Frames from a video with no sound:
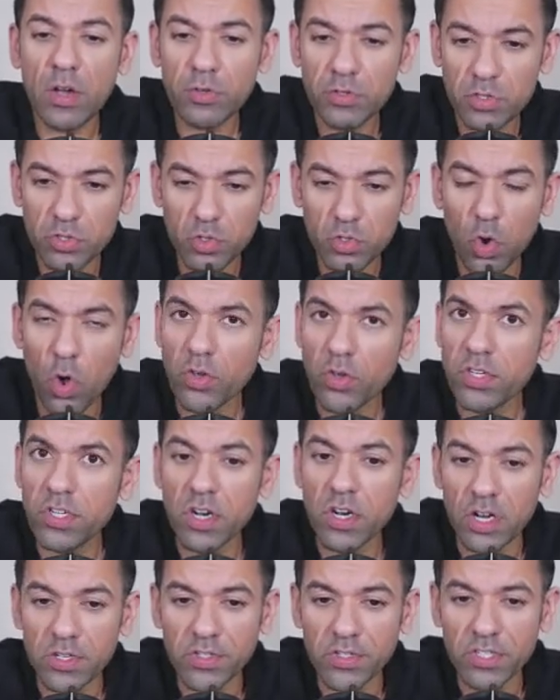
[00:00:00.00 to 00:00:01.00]
strong your
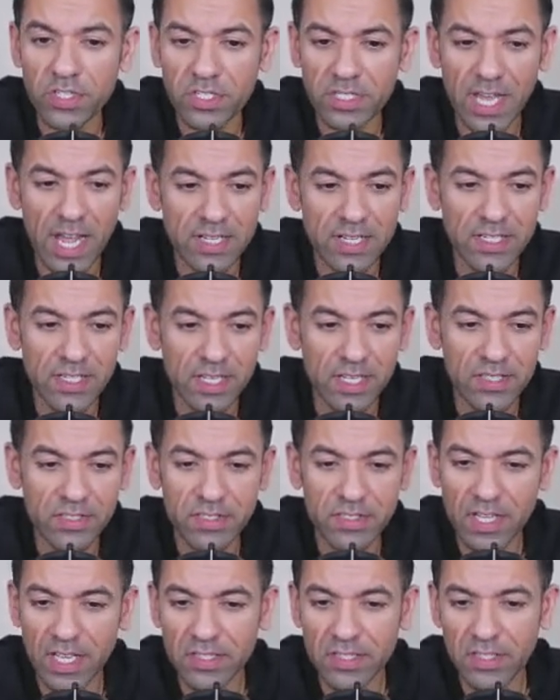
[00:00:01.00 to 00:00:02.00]
understanding is
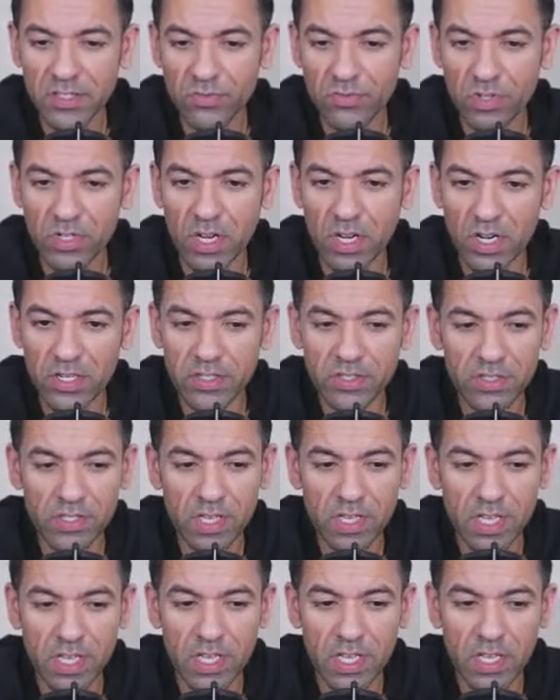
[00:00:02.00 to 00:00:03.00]
in this regards.
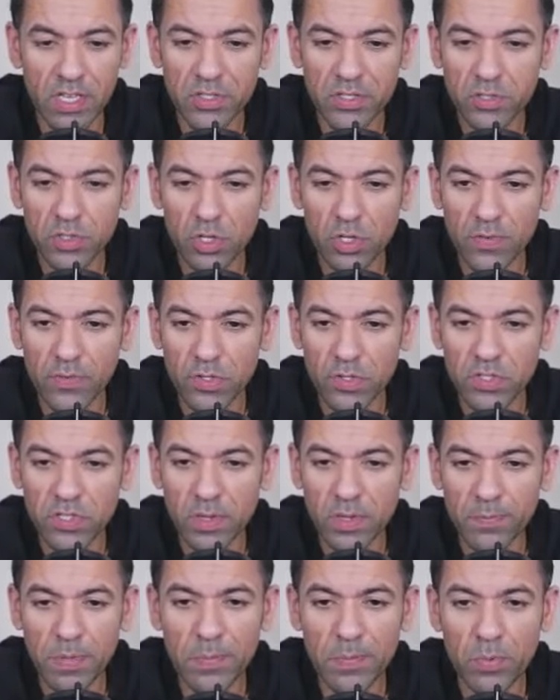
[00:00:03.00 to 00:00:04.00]
So I've got
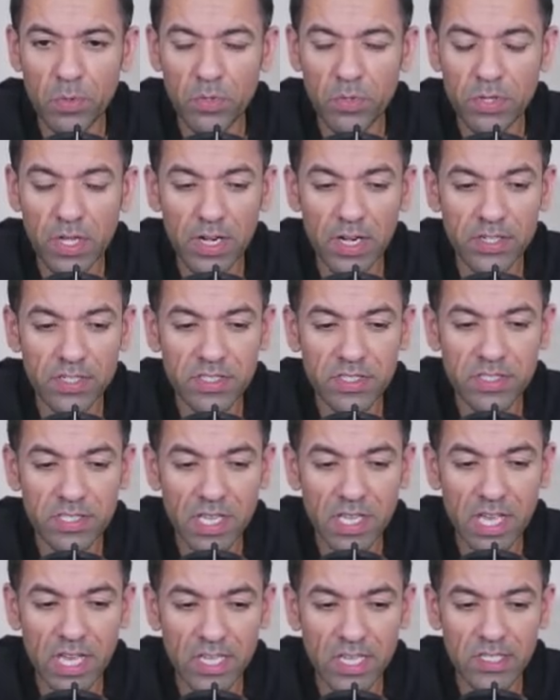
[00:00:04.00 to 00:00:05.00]
some people that are
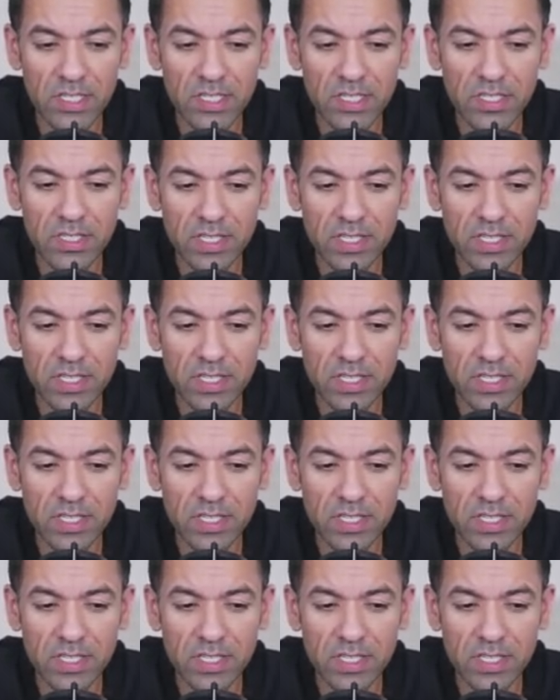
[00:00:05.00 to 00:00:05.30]
saying